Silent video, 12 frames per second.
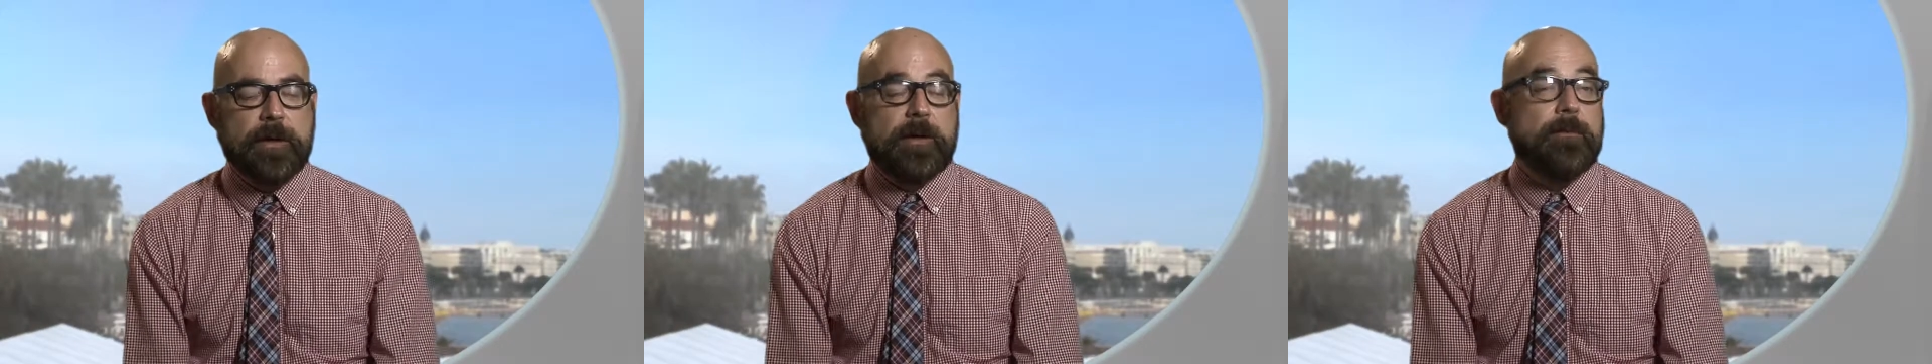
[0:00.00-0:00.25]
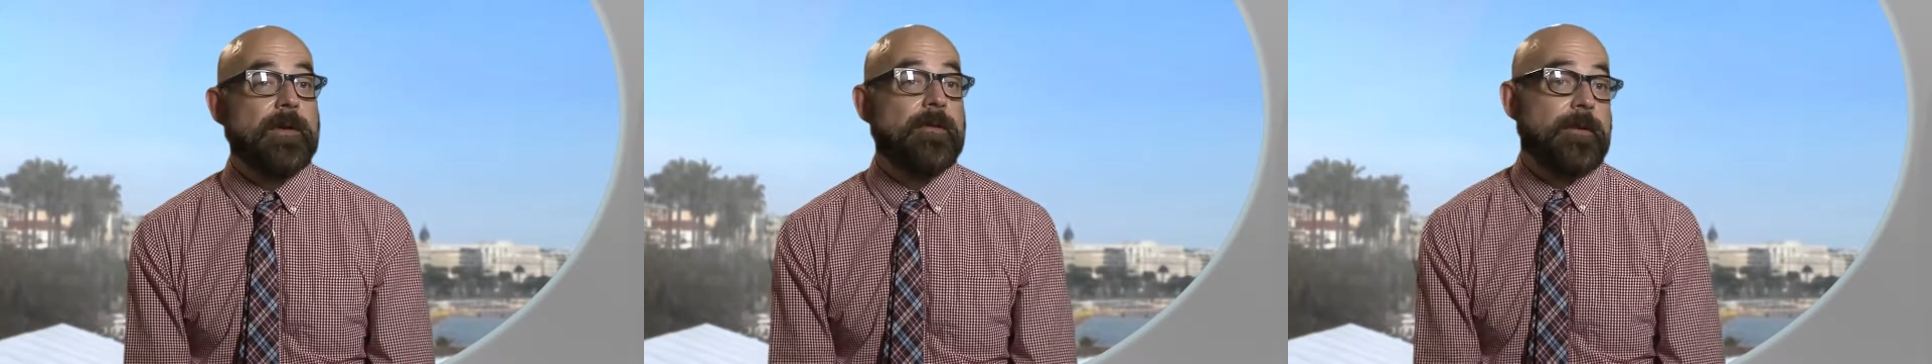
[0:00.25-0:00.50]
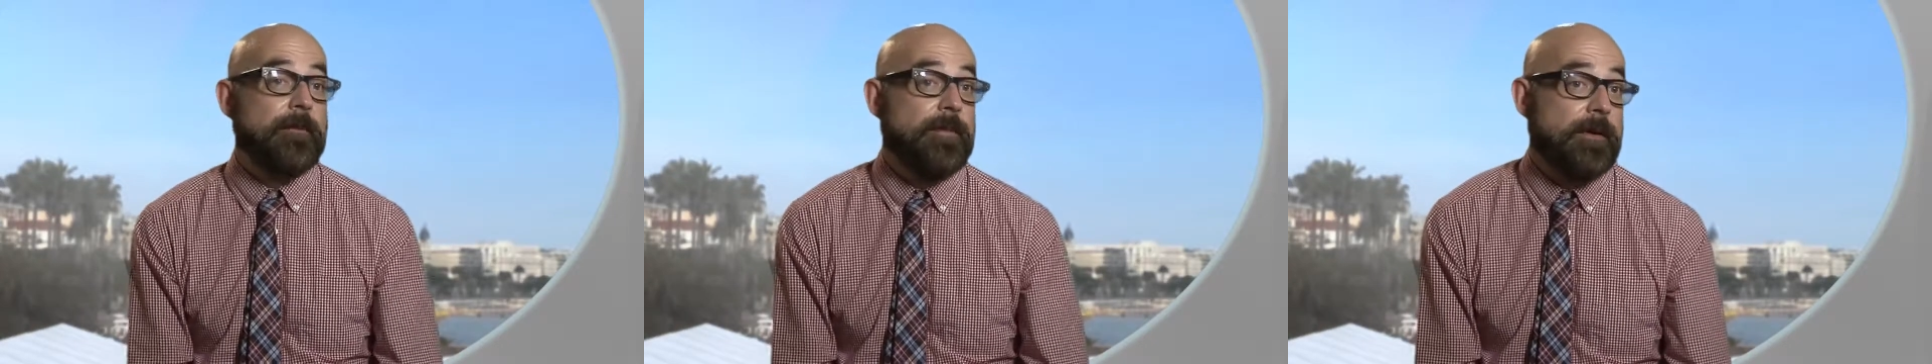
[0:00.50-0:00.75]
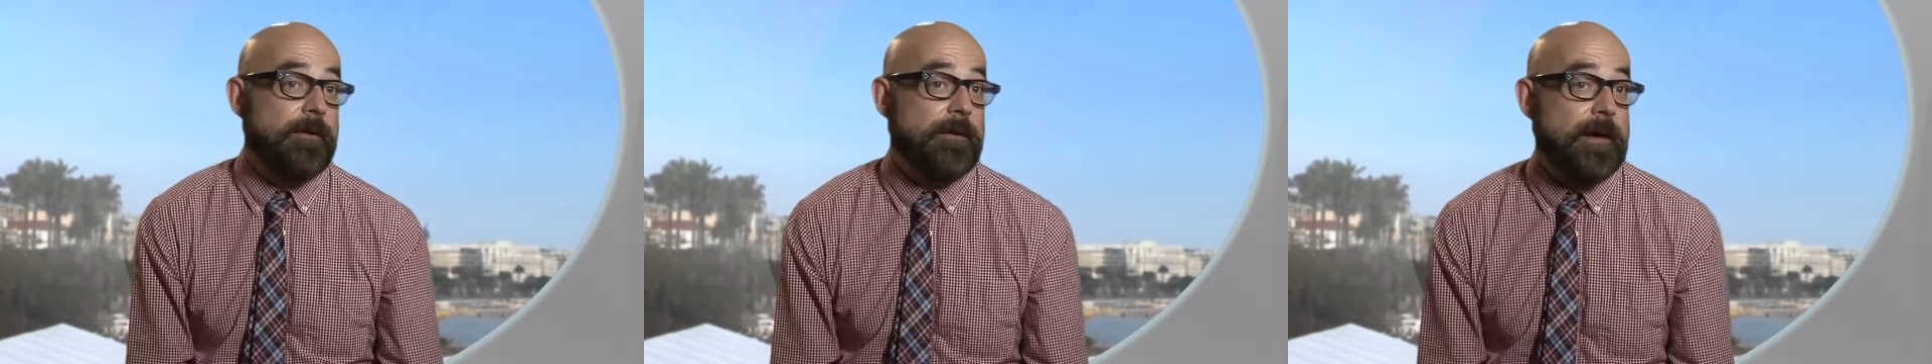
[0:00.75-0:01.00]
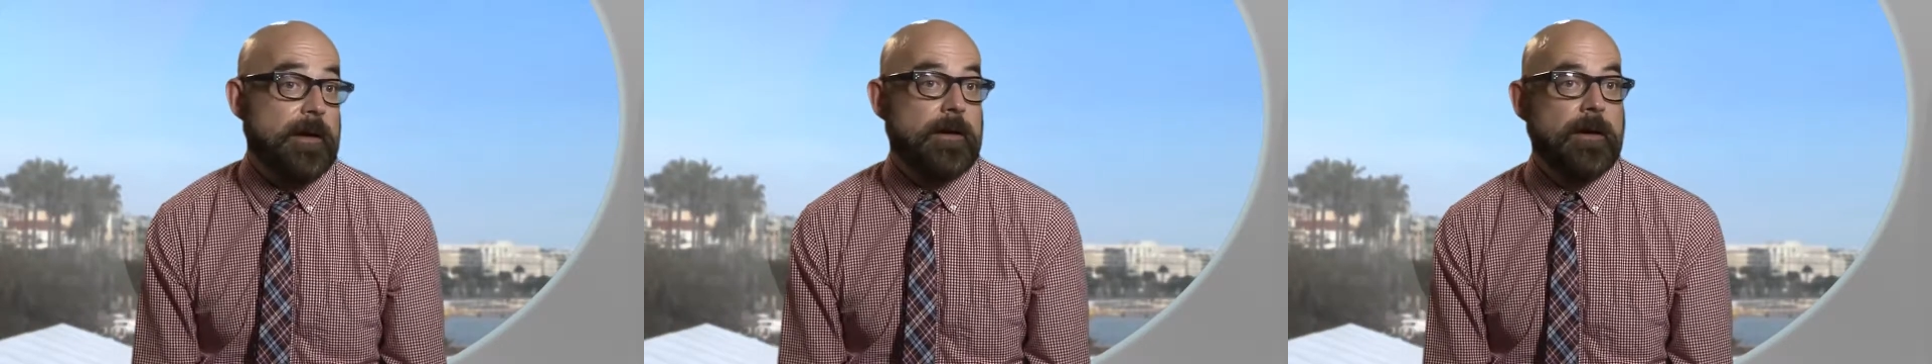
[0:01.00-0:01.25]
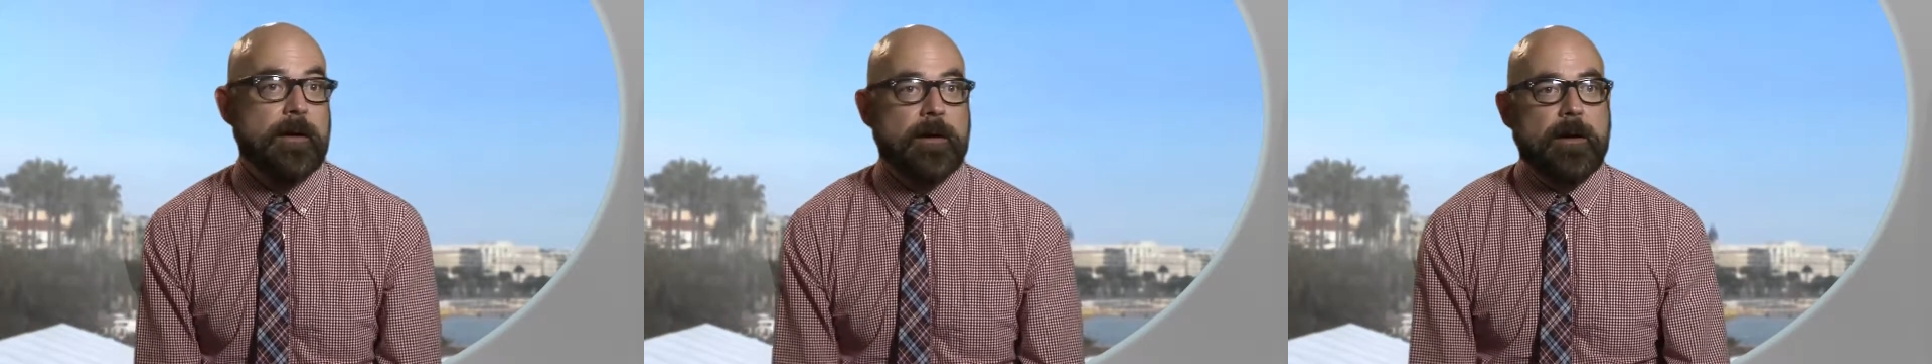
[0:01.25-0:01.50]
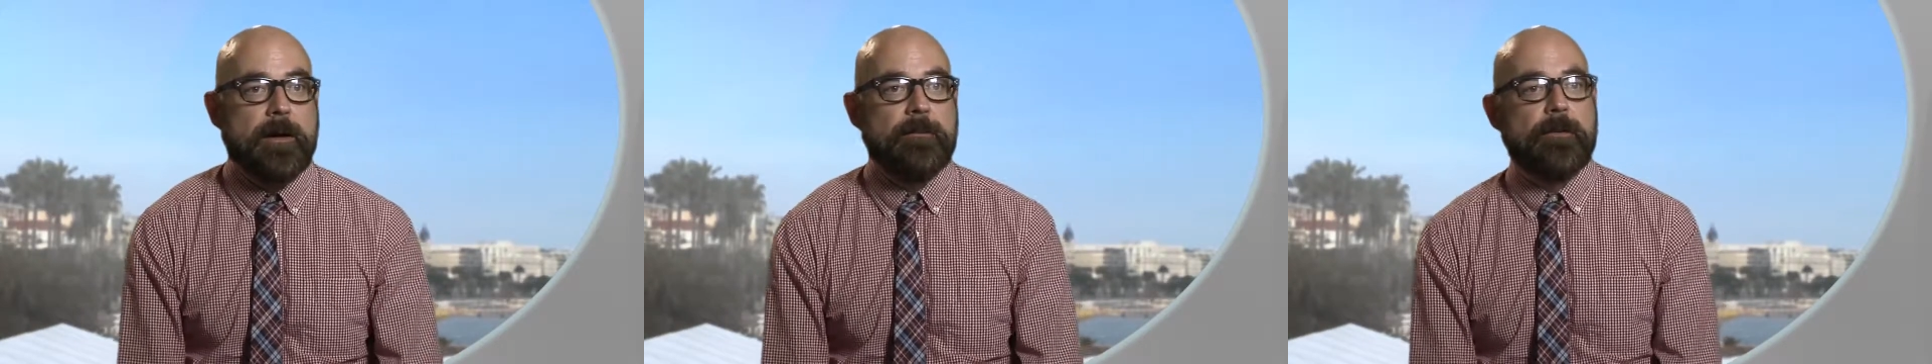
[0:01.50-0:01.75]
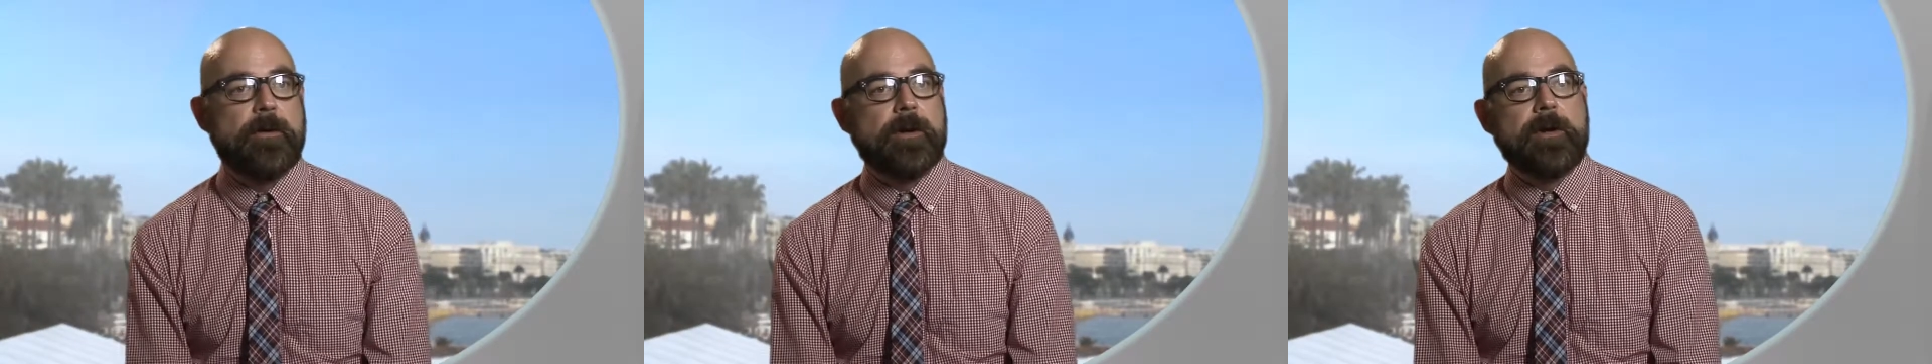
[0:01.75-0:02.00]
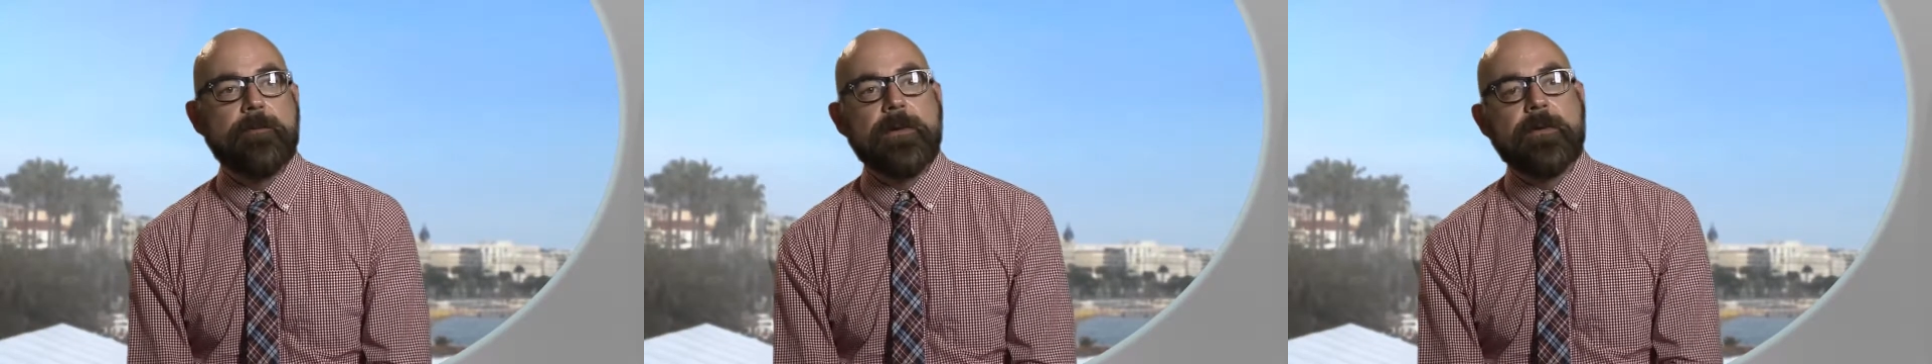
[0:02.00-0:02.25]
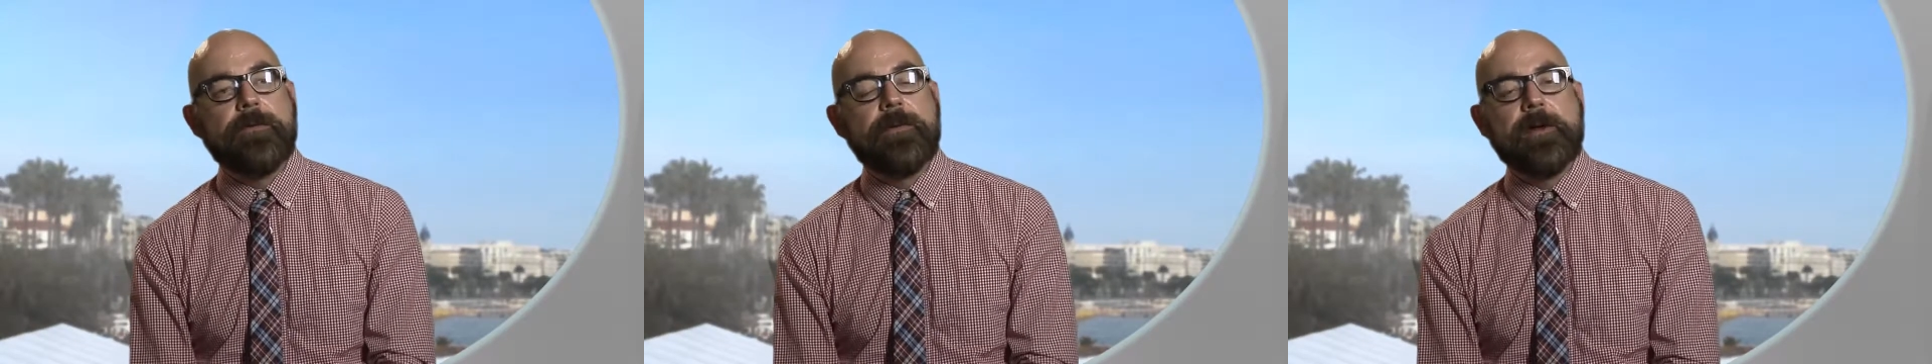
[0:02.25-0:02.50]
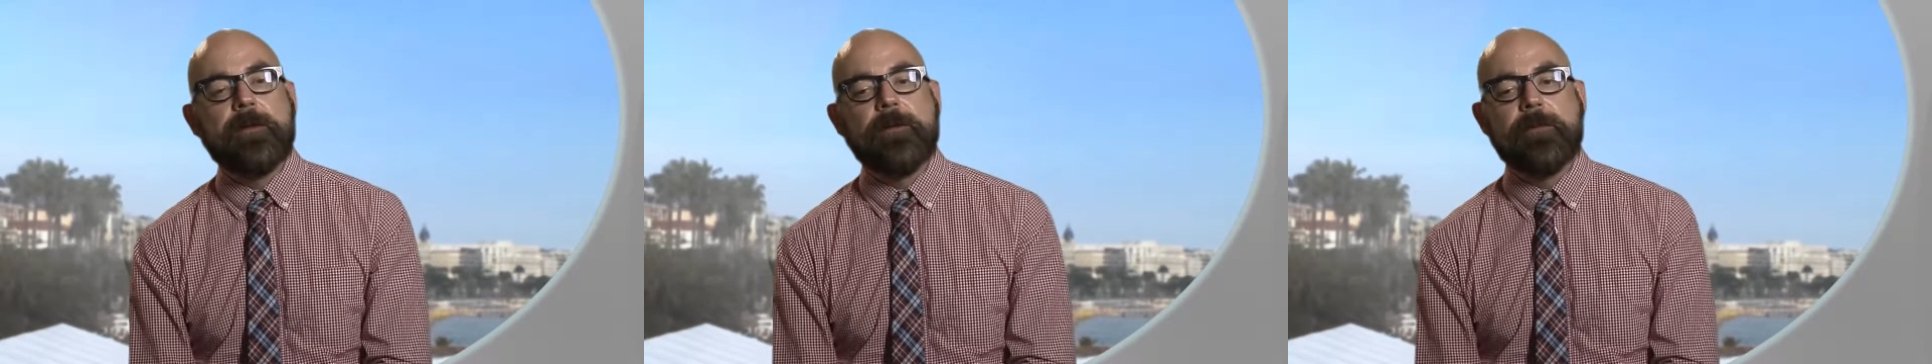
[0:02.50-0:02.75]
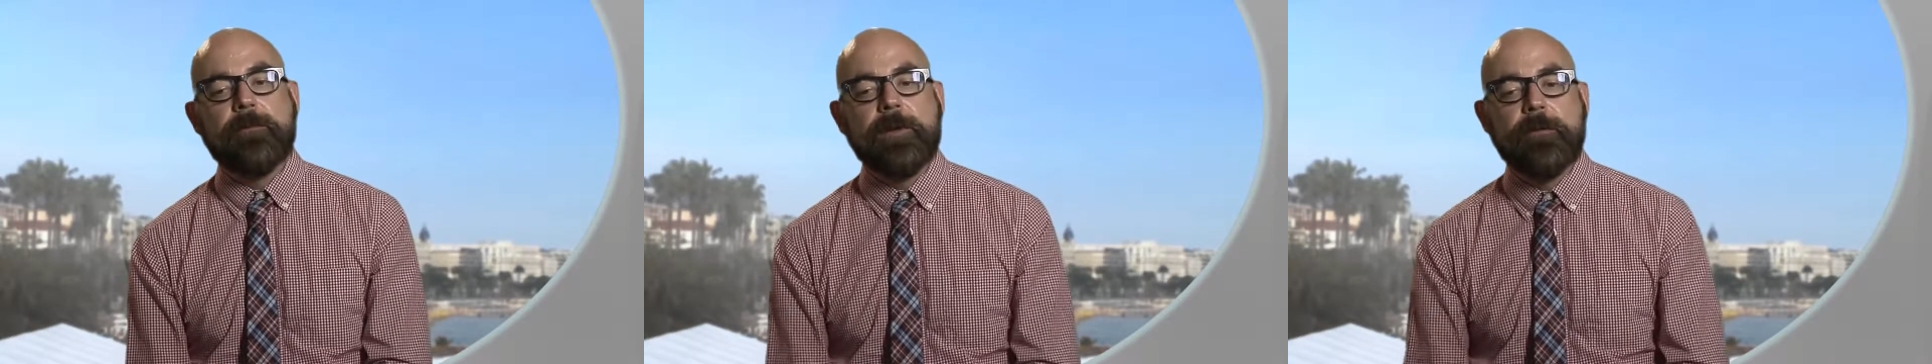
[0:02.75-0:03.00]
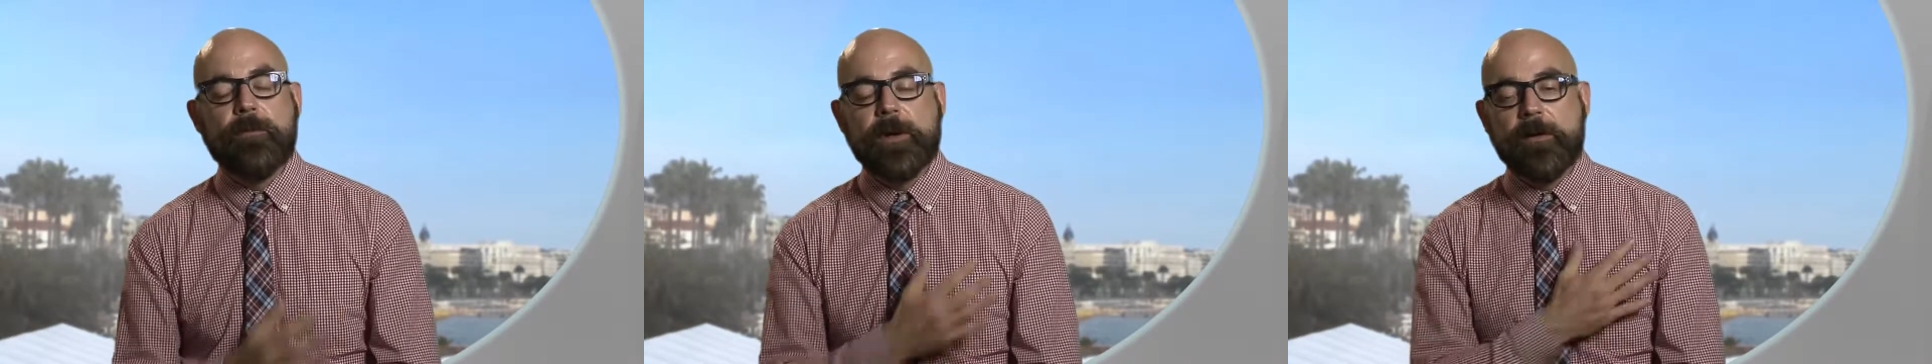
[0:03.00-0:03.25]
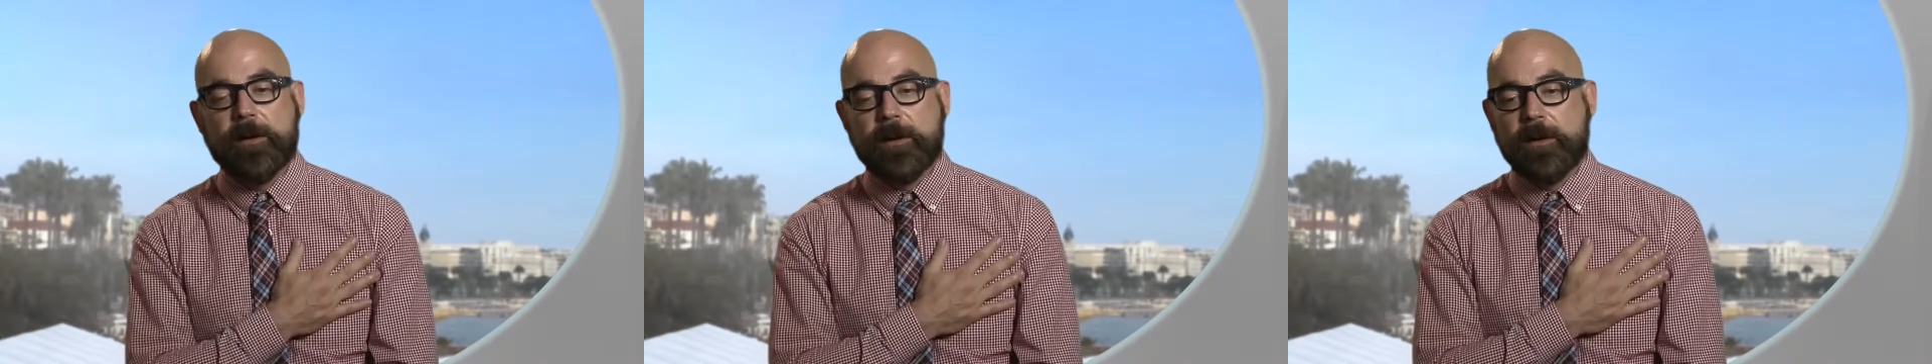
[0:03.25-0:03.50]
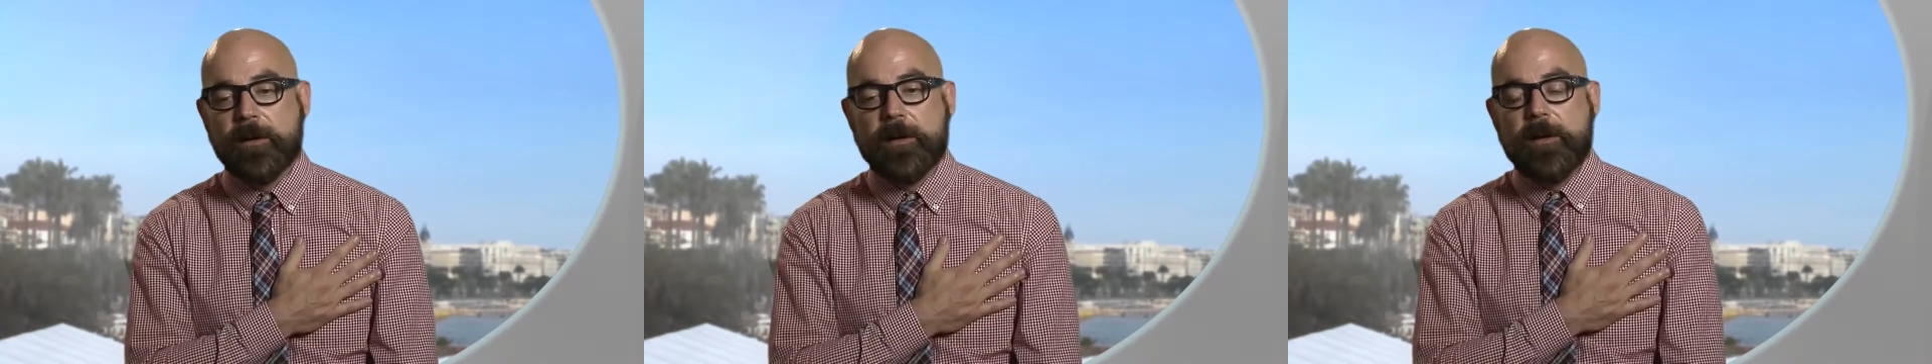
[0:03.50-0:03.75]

It can be as simple as that, or it can be as subtle as me wearing